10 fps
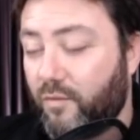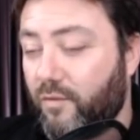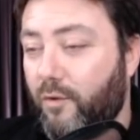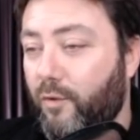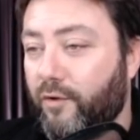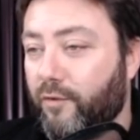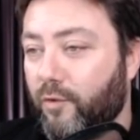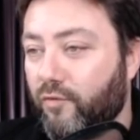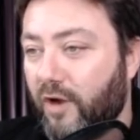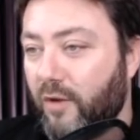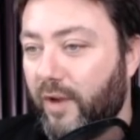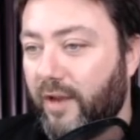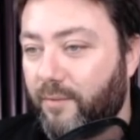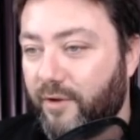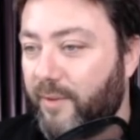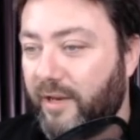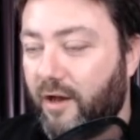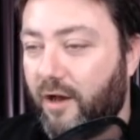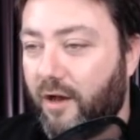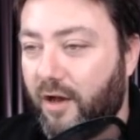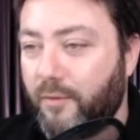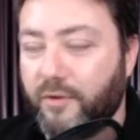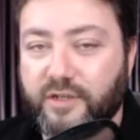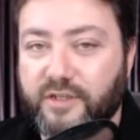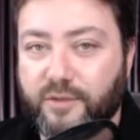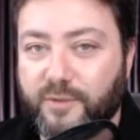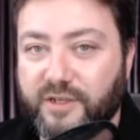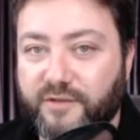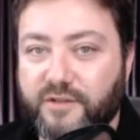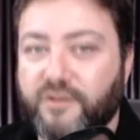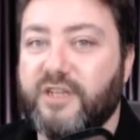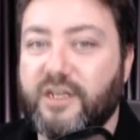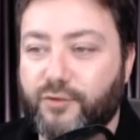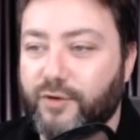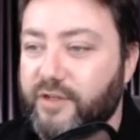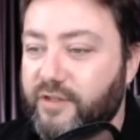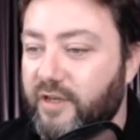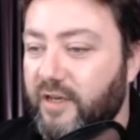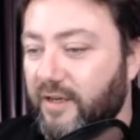we call them all right-wing, but I mean, I would consider myself still centrist.